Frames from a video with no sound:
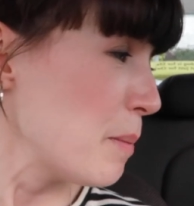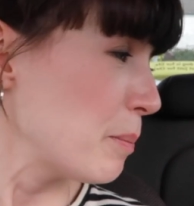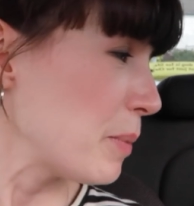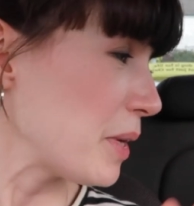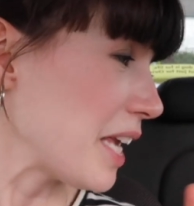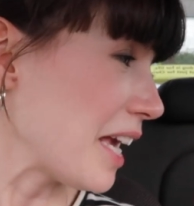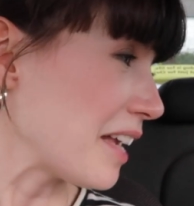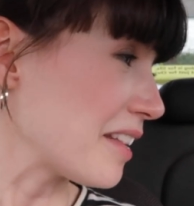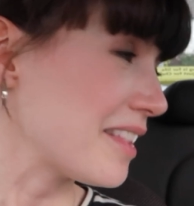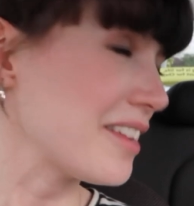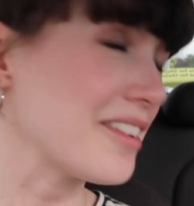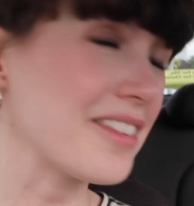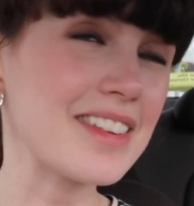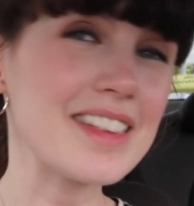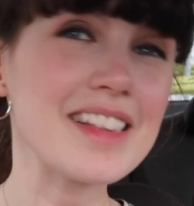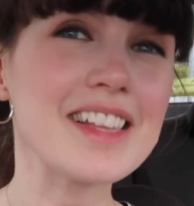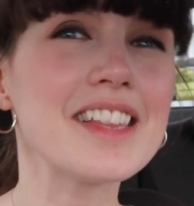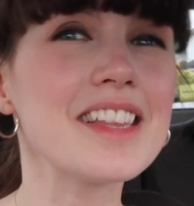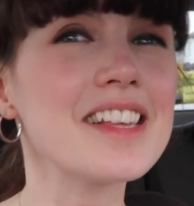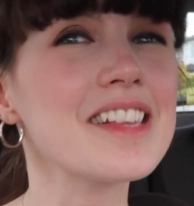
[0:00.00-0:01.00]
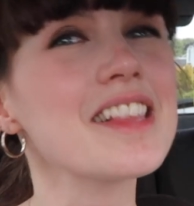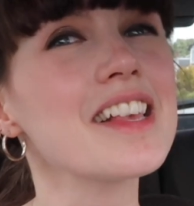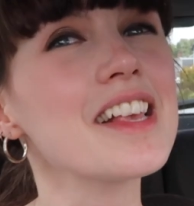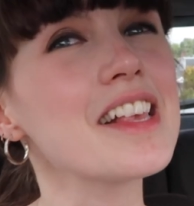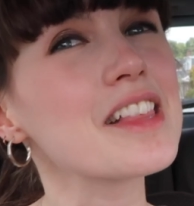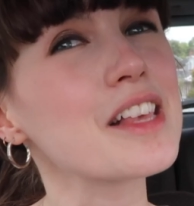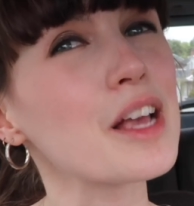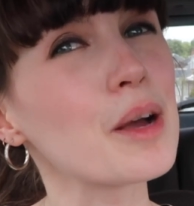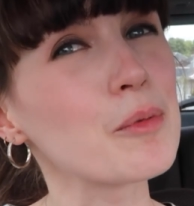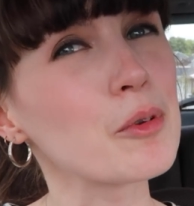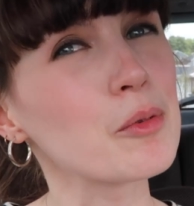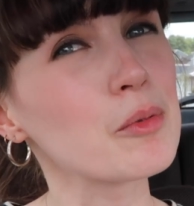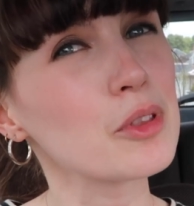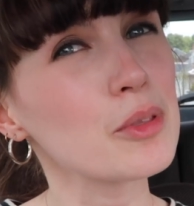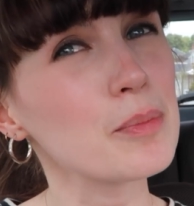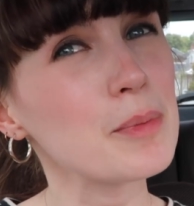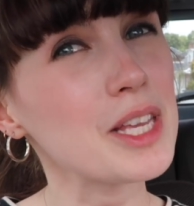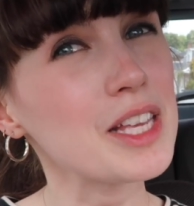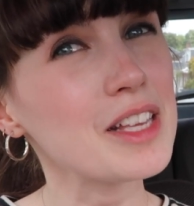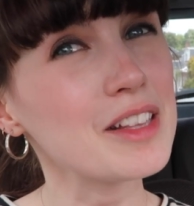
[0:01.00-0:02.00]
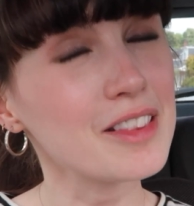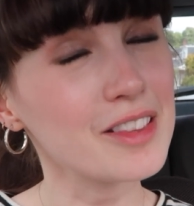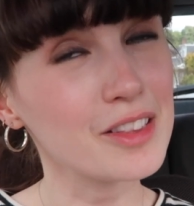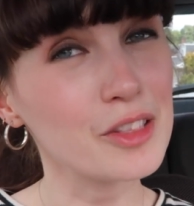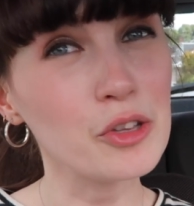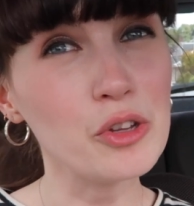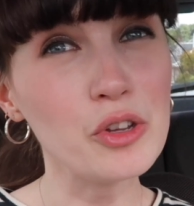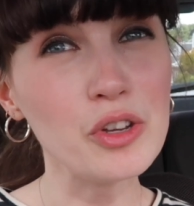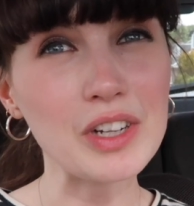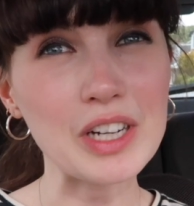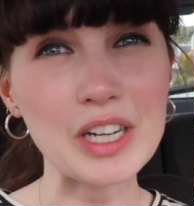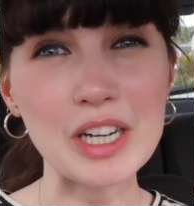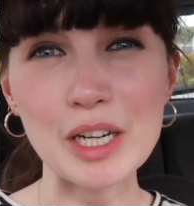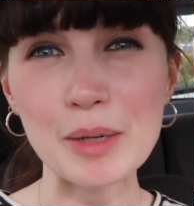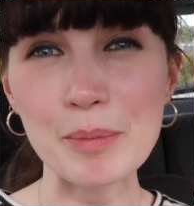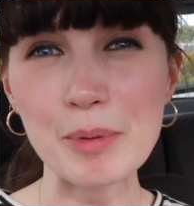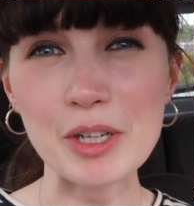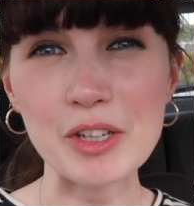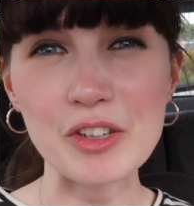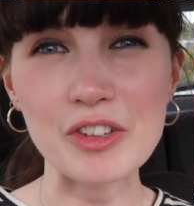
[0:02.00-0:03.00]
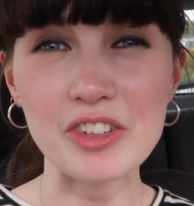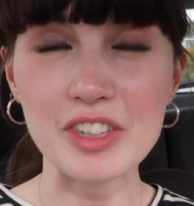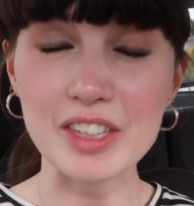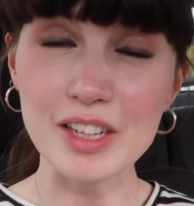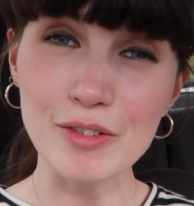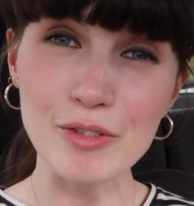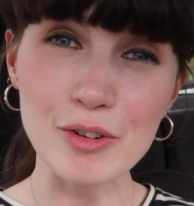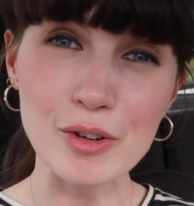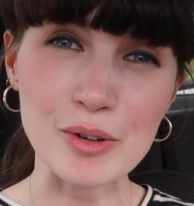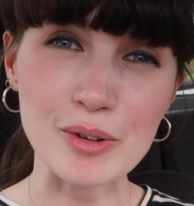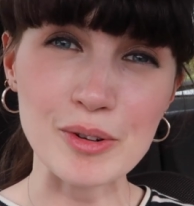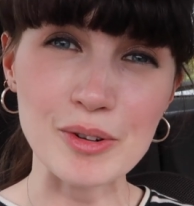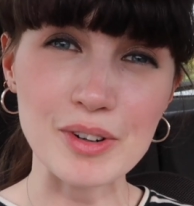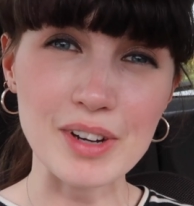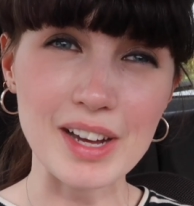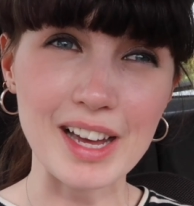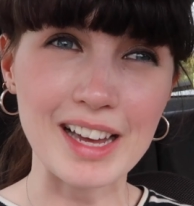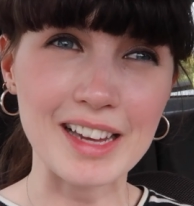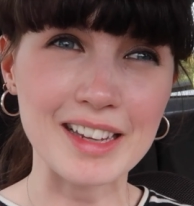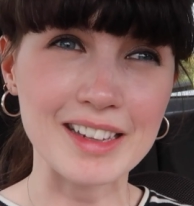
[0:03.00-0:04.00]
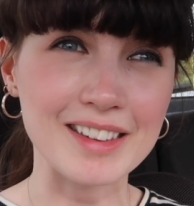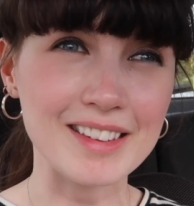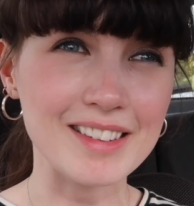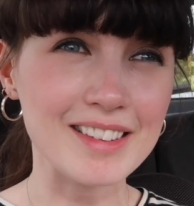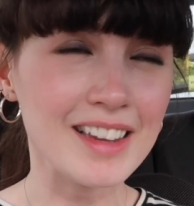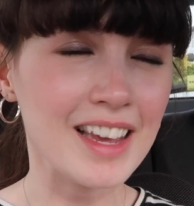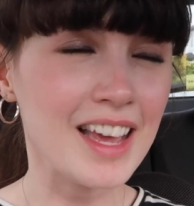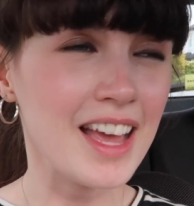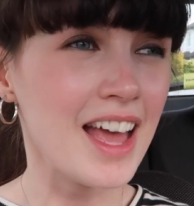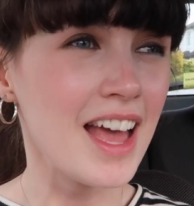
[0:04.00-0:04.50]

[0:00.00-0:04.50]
But yeah, seriously, this is coming with me to the new car because you never know, and